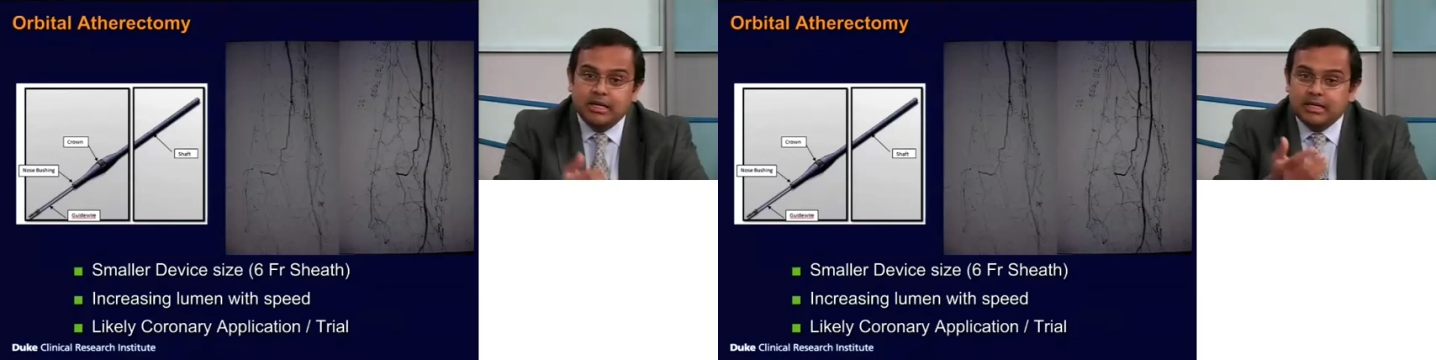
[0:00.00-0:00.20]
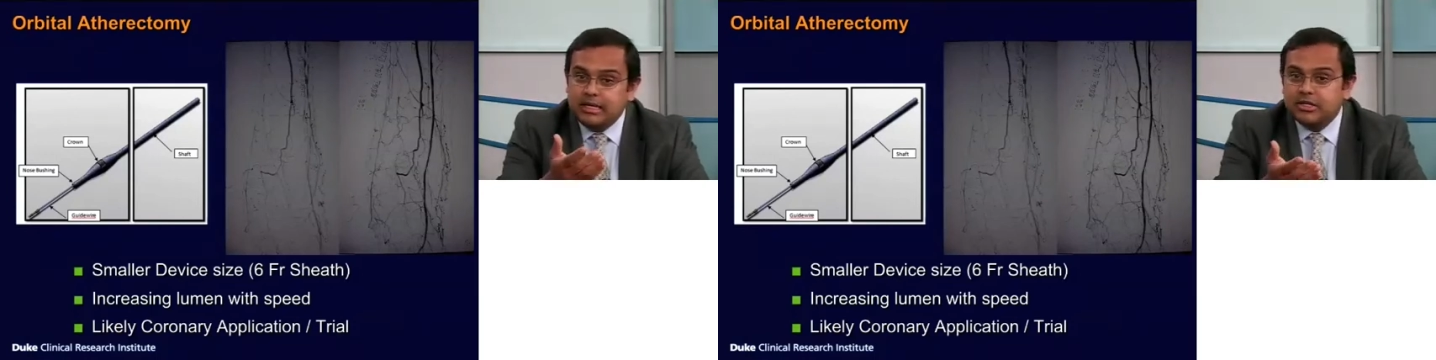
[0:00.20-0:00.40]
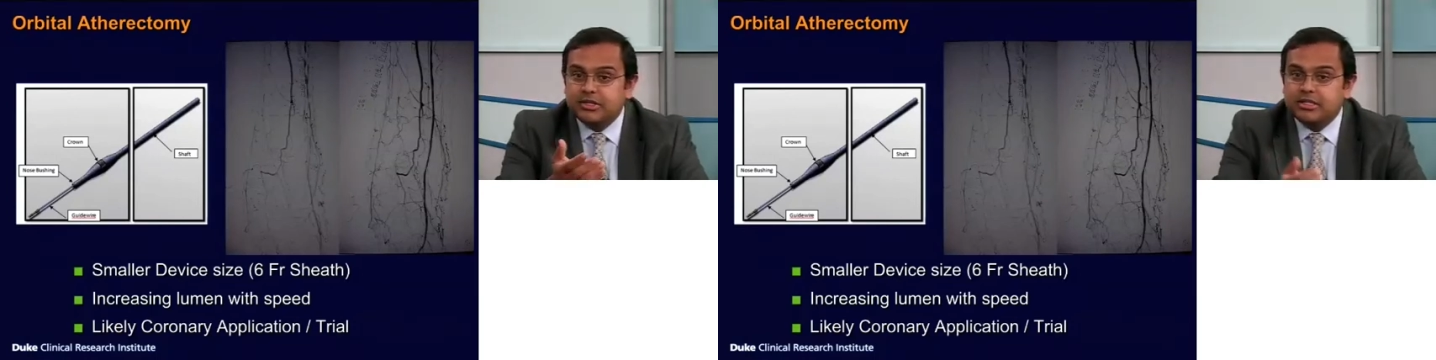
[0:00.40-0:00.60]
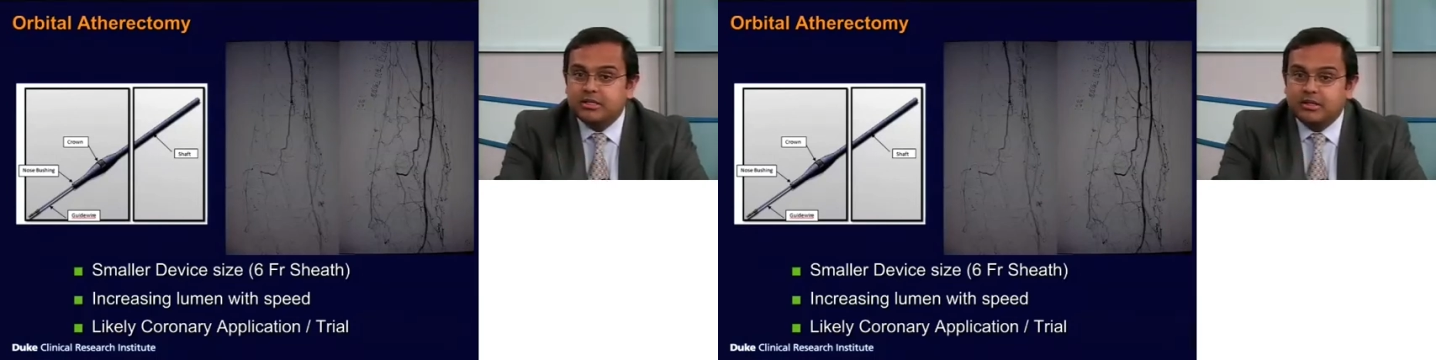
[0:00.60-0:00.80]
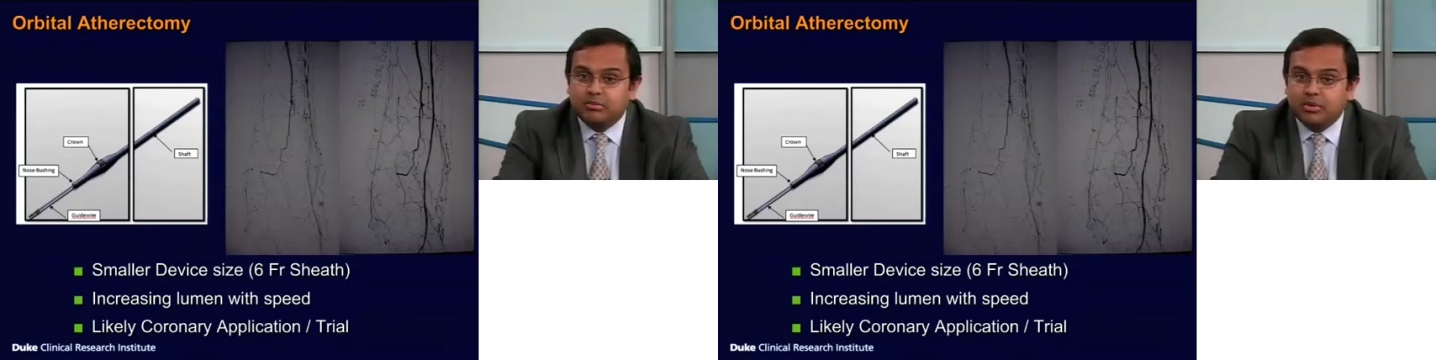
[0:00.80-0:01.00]
The interest
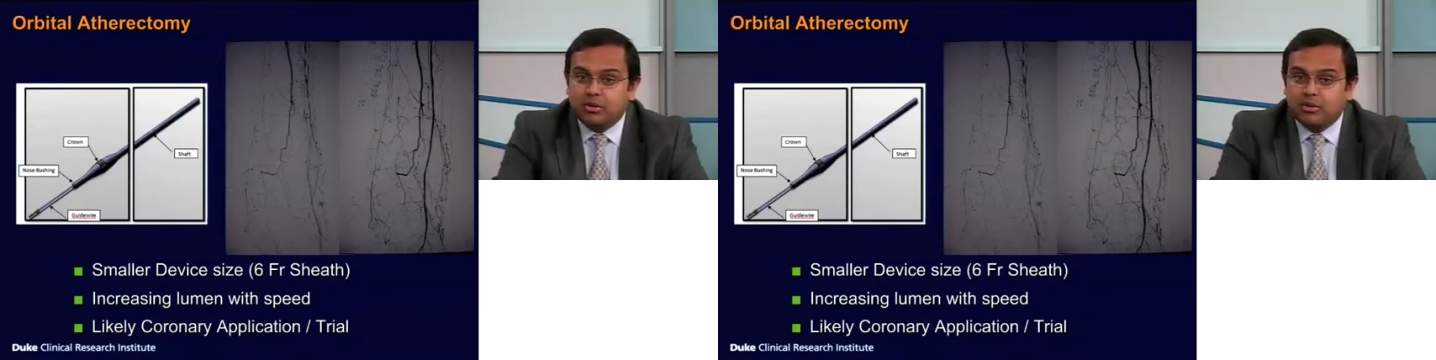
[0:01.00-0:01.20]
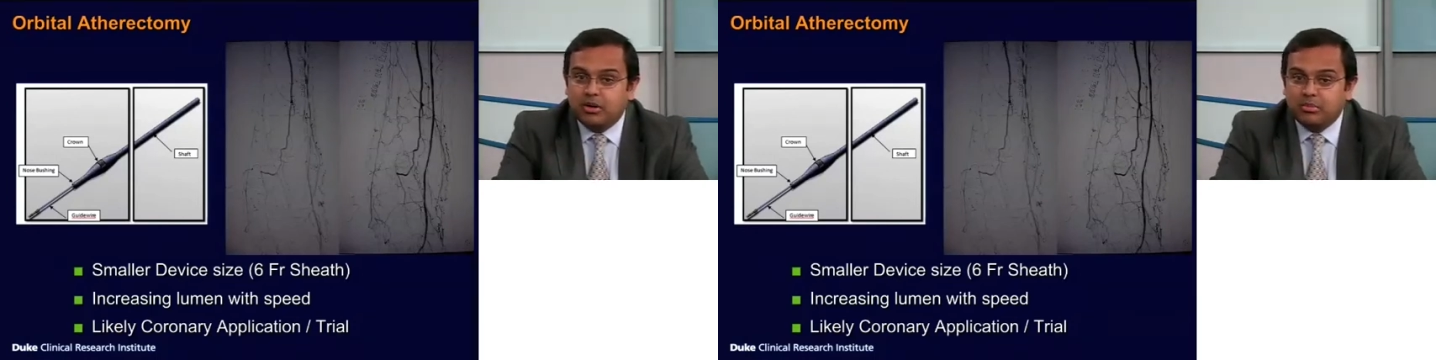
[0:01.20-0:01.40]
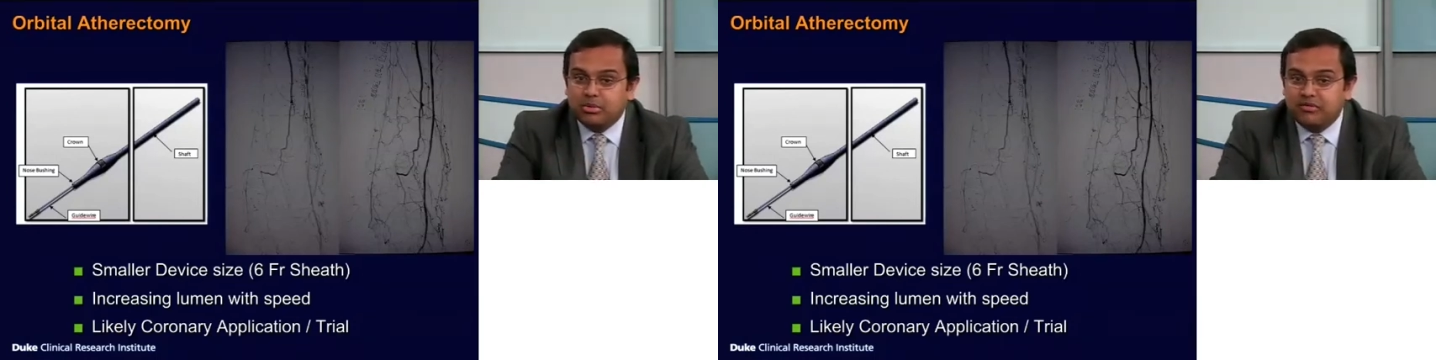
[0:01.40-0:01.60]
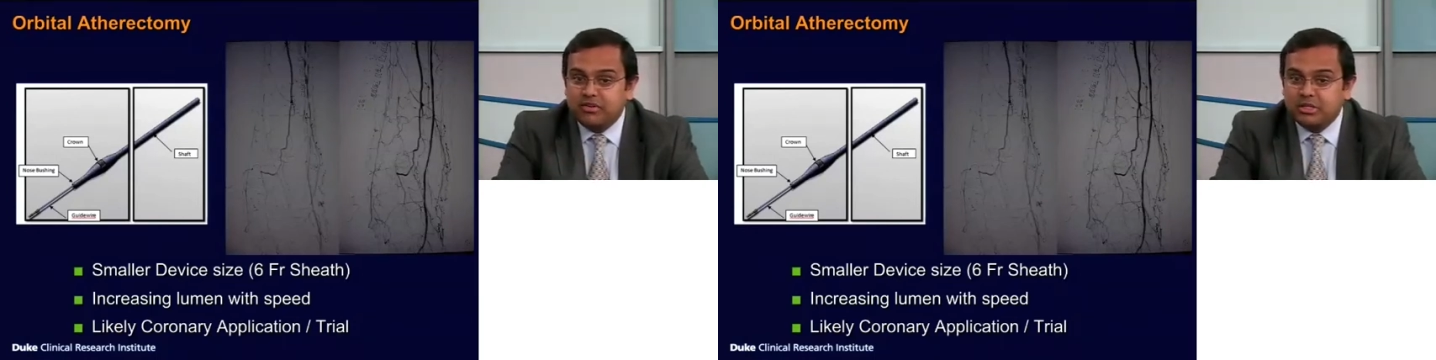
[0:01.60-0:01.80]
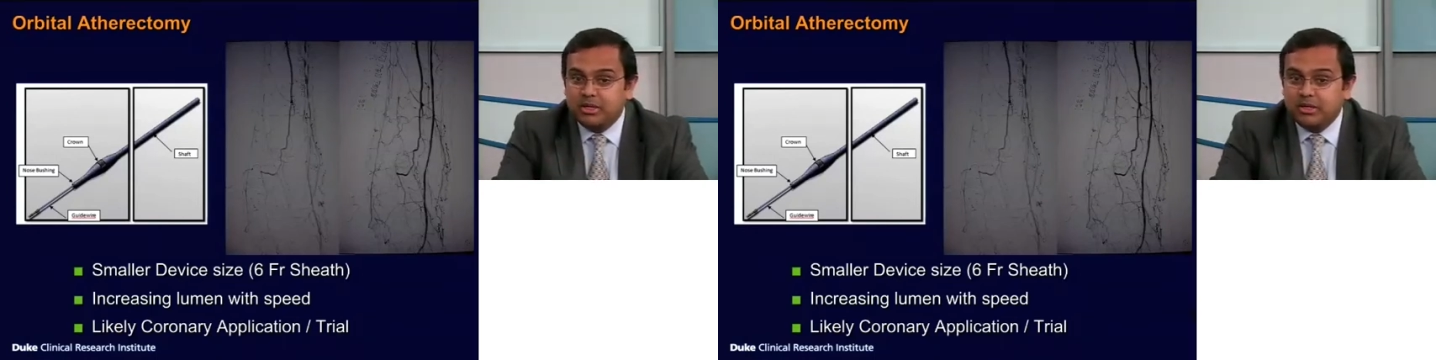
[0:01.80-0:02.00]
in the
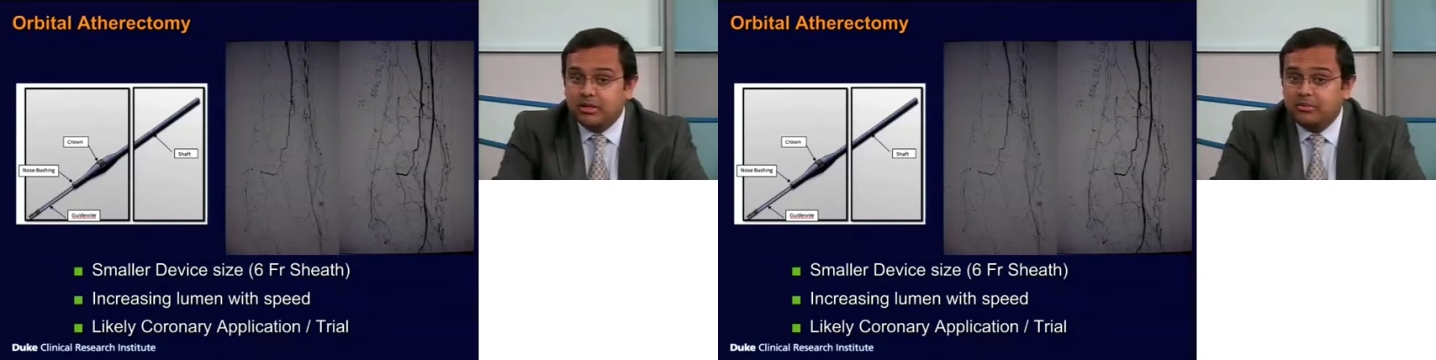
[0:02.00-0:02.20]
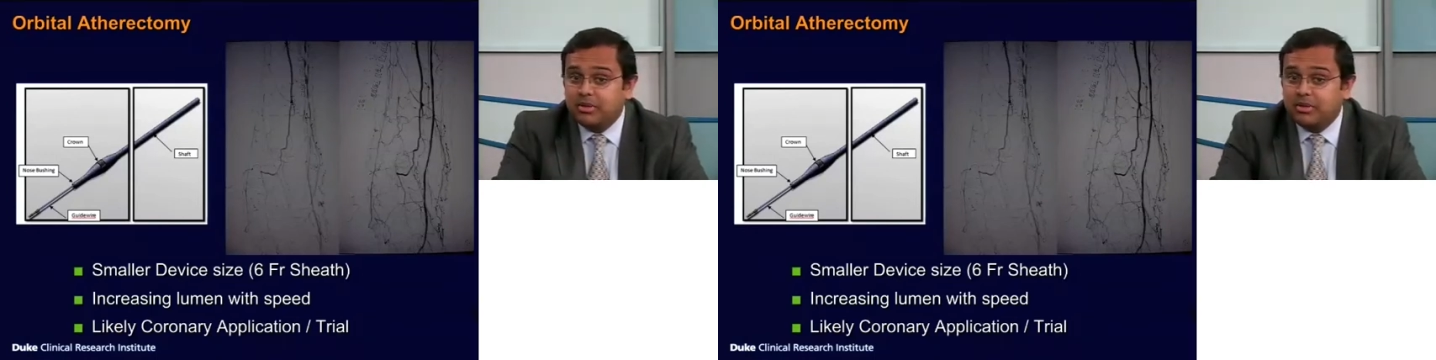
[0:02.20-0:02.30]
periphery has been good,